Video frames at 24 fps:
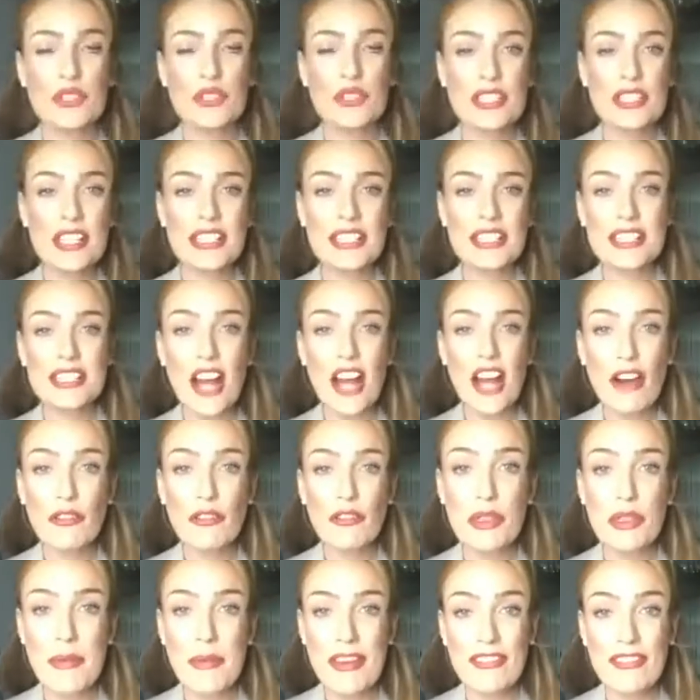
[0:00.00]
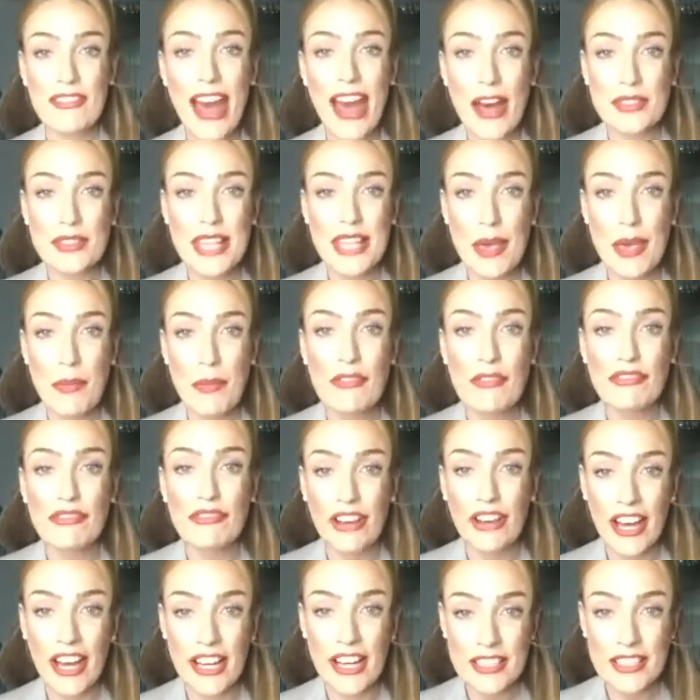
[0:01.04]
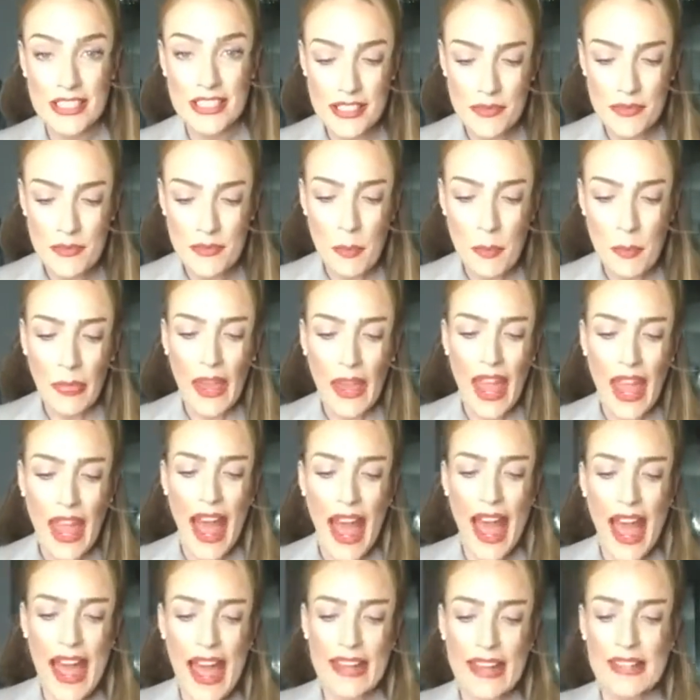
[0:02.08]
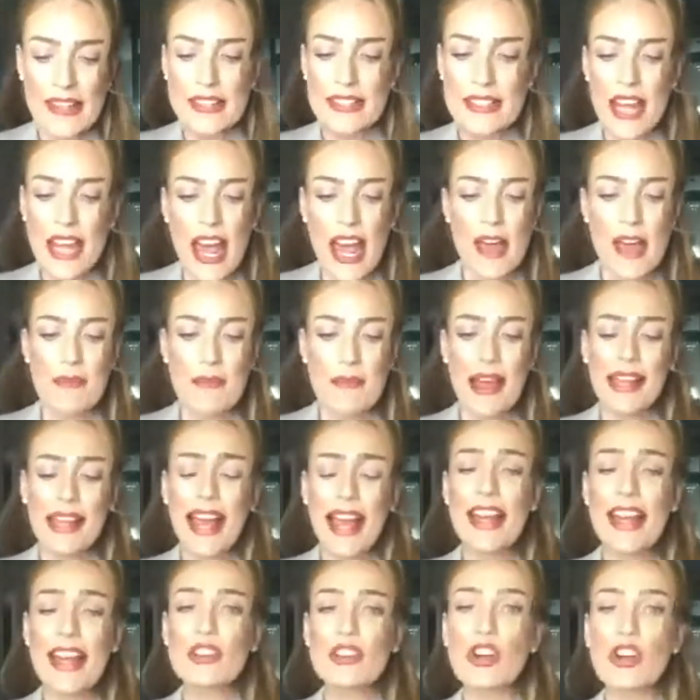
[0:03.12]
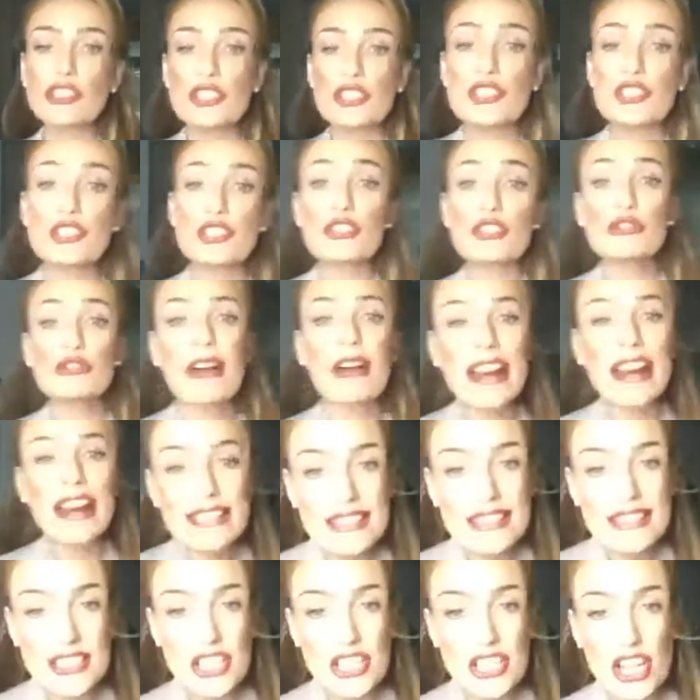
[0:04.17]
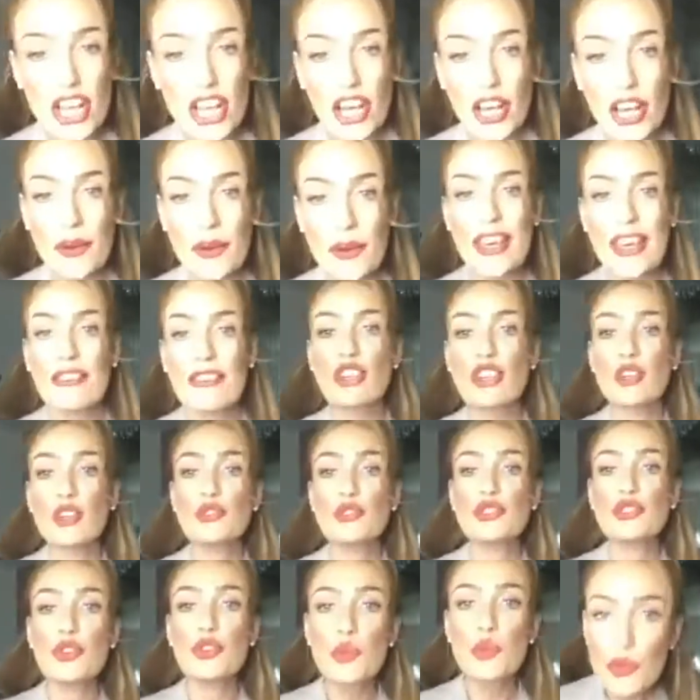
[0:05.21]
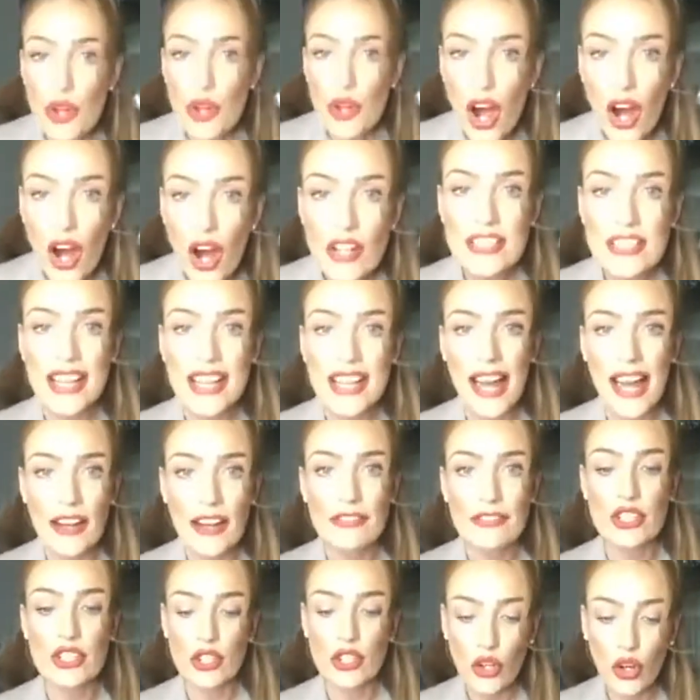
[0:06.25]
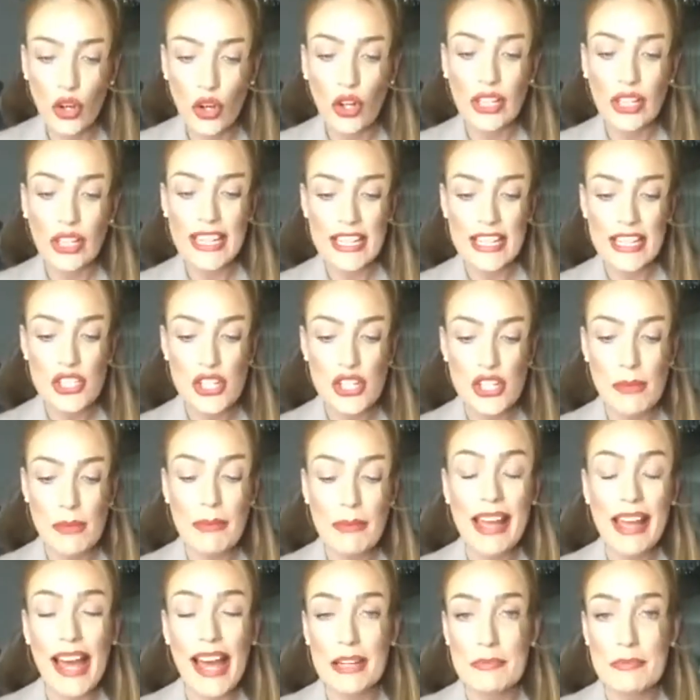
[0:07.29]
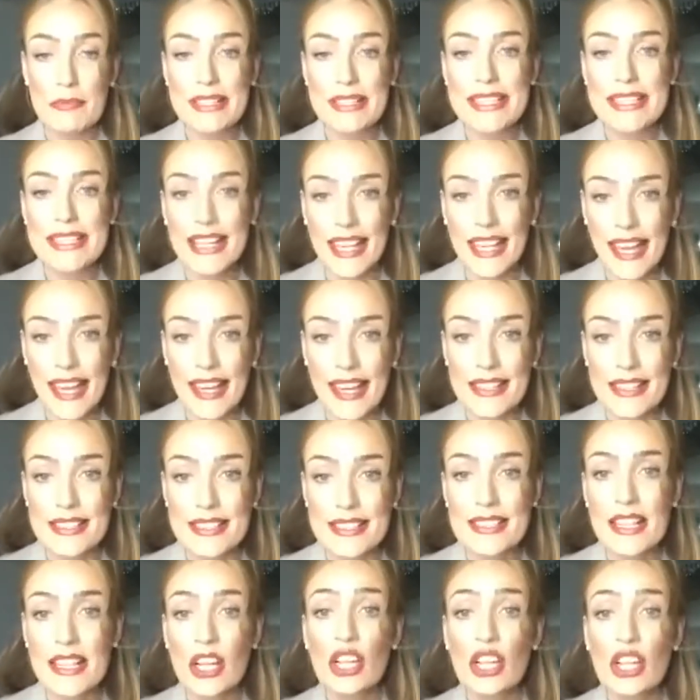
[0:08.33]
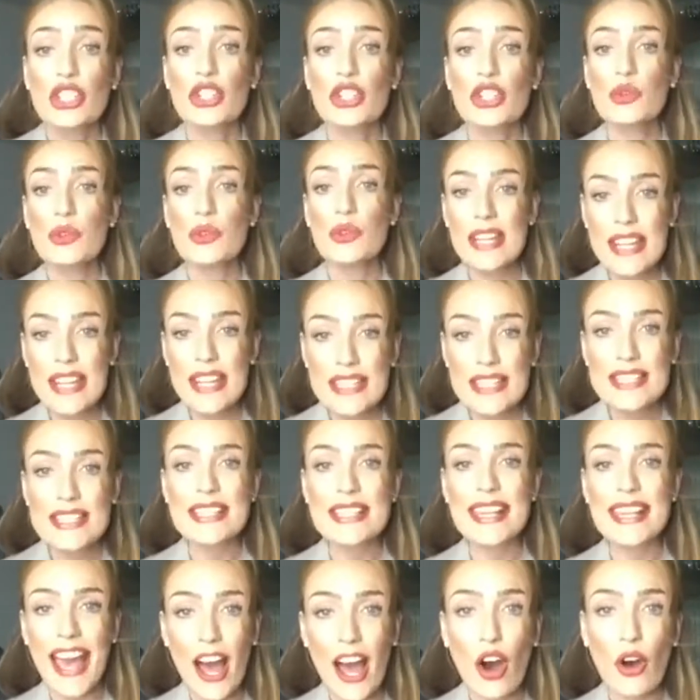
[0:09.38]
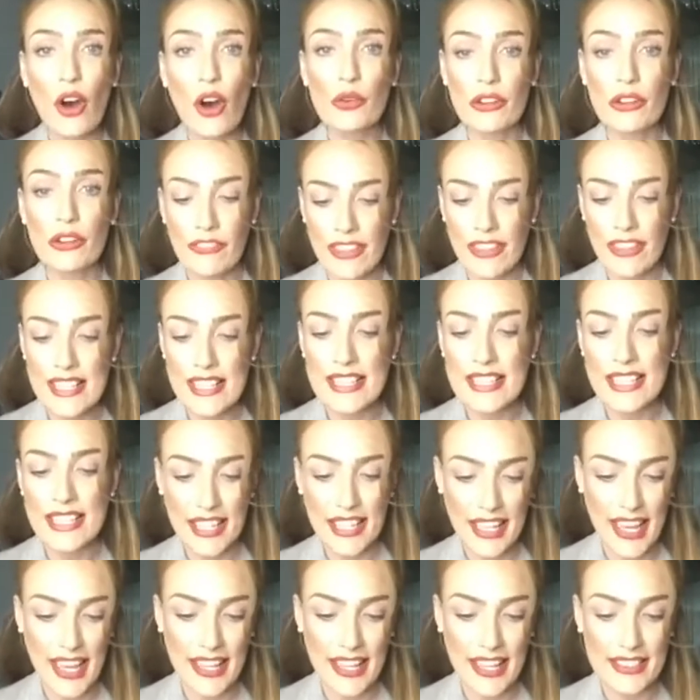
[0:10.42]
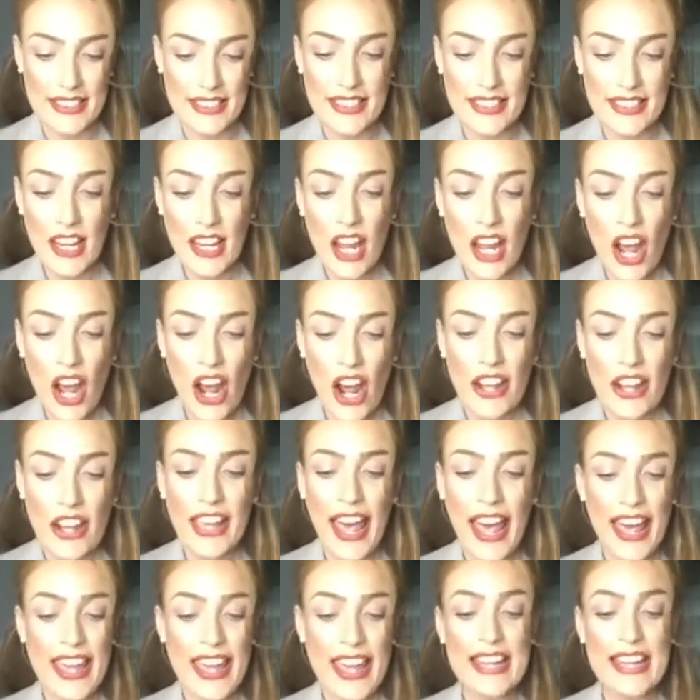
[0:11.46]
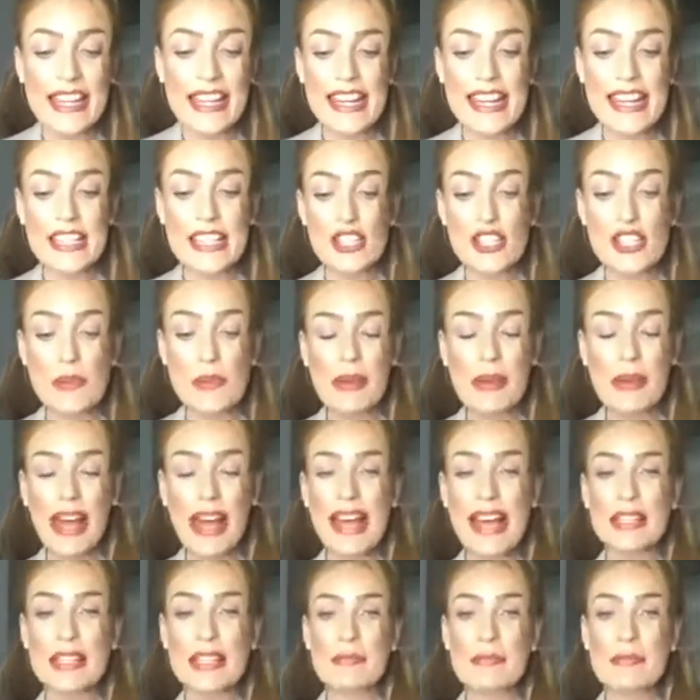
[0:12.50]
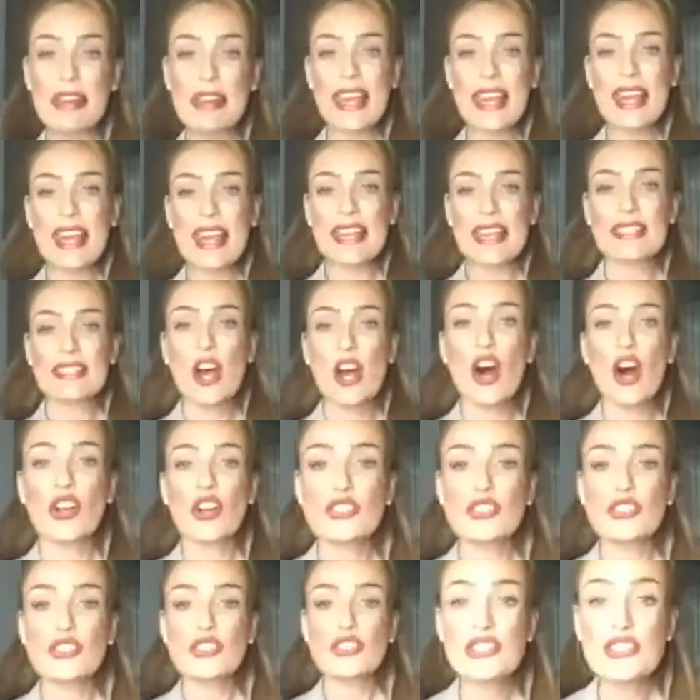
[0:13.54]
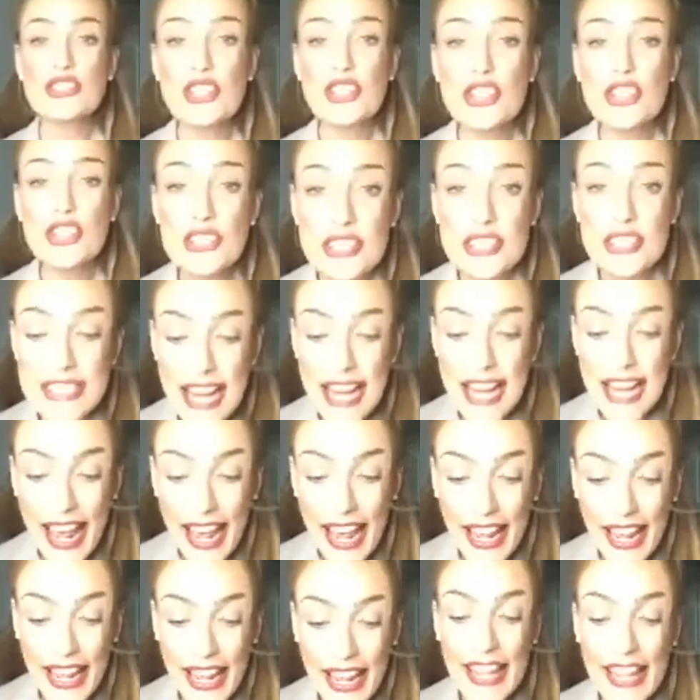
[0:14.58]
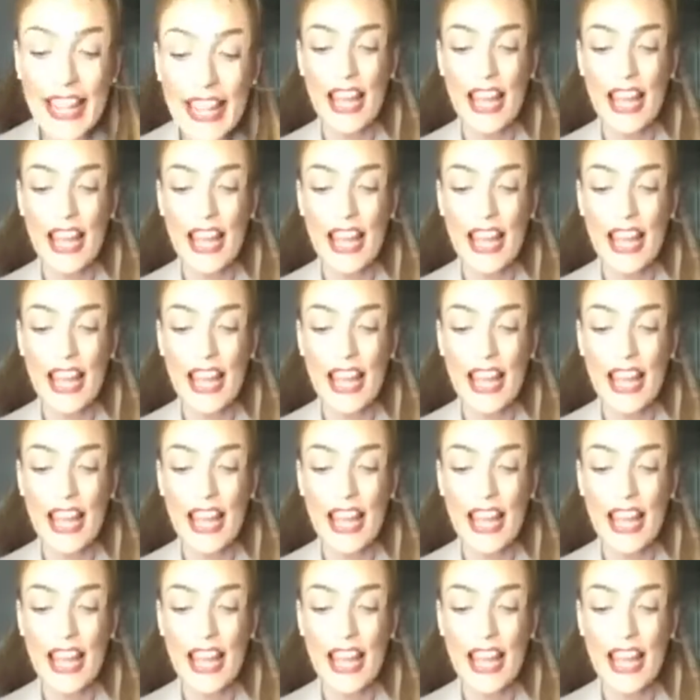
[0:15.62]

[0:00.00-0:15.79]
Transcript: just going to start off with a bit of housekeeping first. And I cannot stress to you, if you do not have your Leadership Academy tickets, you need to get hold of these tickets. Okay, Leadership Academy is on Sunday,